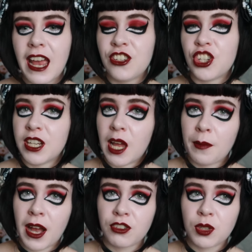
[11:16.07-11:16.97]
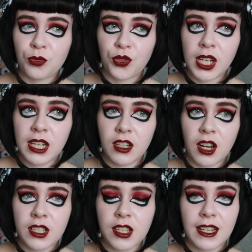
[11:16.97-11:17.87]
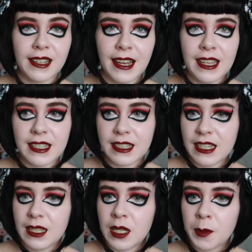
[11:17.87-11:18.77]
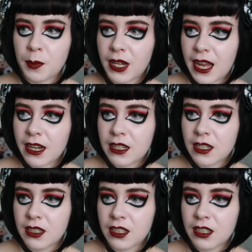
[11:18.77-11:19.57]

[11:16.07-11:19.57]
H&M have some really nice like lacy black